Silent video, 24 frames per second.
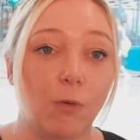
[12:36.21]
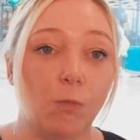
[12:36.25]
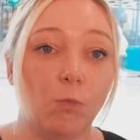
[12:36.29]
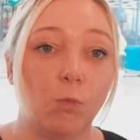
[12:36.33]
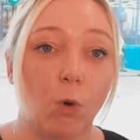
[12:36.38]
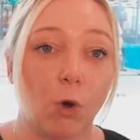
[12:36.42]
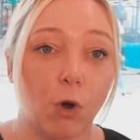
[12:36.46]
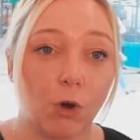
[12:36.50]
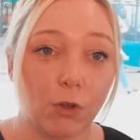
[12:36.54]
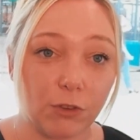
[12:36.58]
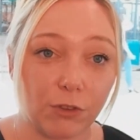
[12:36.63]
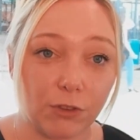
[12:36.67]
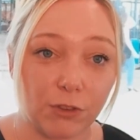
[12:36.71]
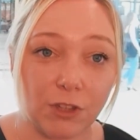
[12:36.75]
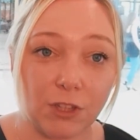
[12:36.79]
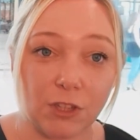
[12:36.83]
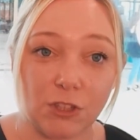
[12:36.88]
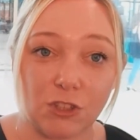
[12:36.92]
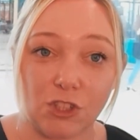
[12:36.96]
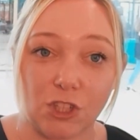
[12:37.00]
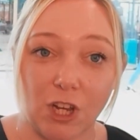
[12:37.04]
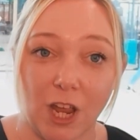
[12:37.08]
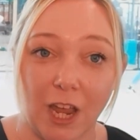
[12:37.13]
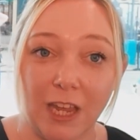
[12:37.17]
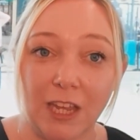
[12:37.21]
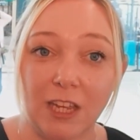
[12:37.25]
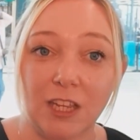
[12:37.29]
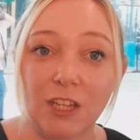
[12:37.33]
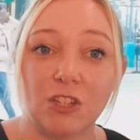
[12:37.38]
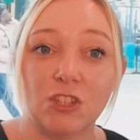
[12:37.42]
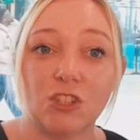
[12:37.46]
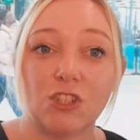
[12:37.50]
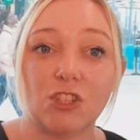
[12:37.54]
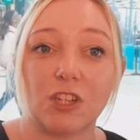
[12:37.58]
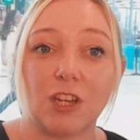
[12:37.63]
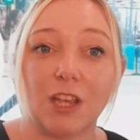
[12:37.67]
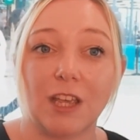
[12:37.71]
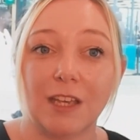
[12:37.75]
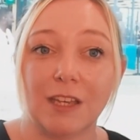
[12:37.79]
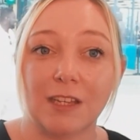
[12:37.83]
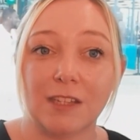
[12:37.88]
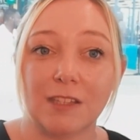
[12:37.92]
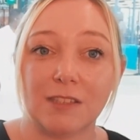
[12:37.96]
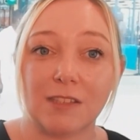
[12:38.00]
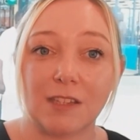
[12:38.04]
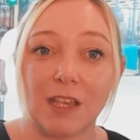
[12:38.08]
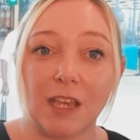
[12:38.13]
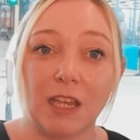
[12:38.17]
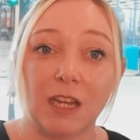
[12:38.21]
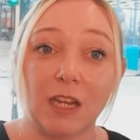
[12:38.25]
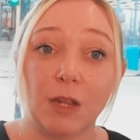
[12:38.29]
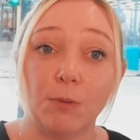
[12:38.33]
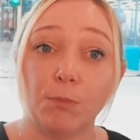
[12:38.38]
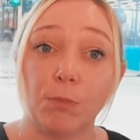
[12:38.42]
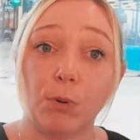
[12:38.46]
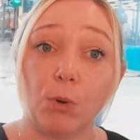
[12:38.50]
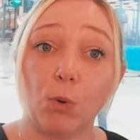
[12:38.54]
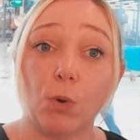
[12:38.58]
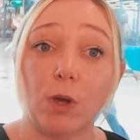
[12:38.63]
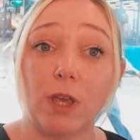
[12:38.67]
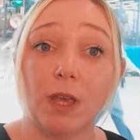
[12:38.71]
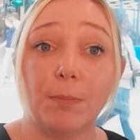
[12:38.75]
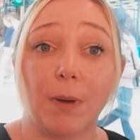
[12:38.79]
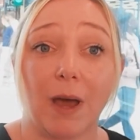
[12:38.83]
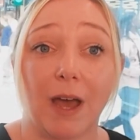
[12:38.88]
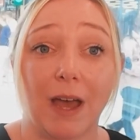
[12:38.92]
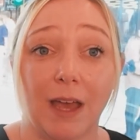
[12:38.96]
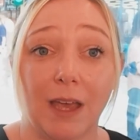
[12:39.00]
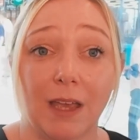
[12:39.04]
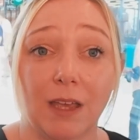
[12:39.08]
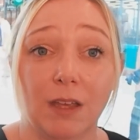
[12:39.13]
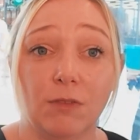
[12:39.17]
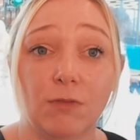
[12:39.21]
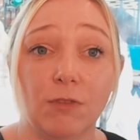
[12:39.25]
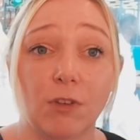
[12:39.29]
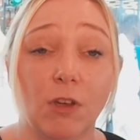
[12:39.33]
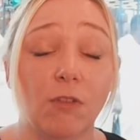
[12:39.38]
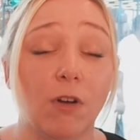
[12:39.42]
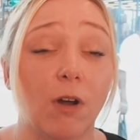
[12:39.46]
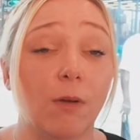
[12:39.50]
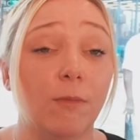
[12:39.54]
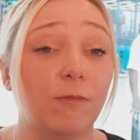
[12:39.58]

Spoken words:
what the change is in employee behaviour.